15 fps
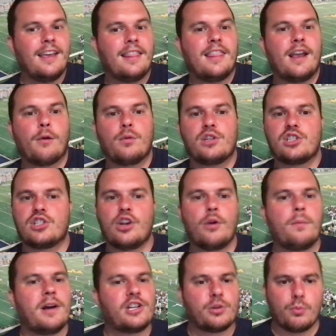there was so
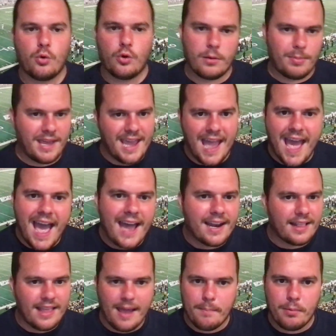much more to be had
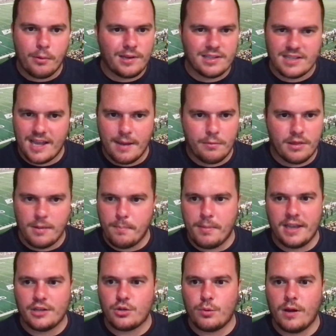at that point in time when the
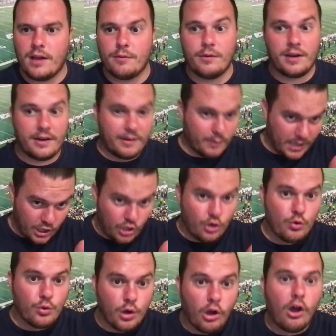Big 12, when
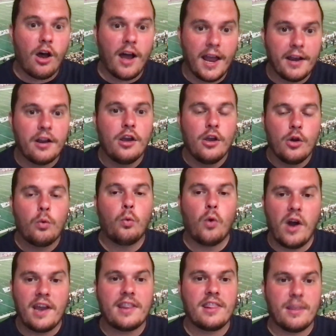UConn
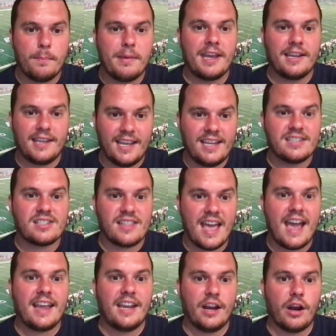won the Big East
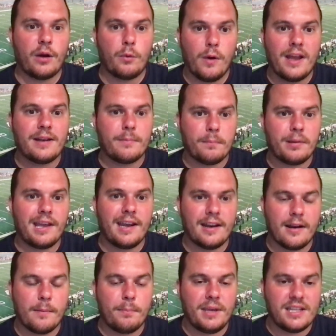that year and went and played
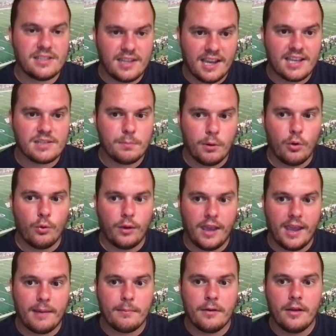in a BCS bowl
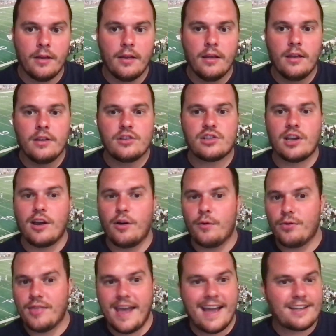game. So
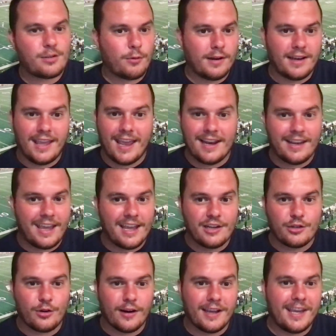that's when Ken
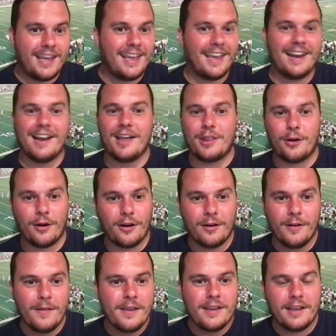Kendrick and other
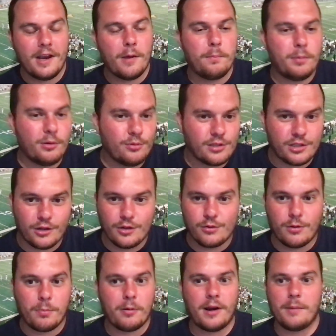boosters
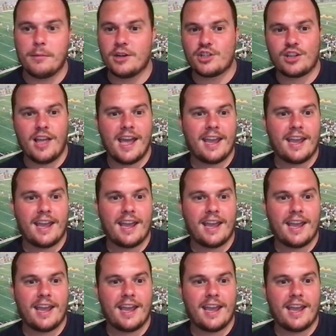were pretty much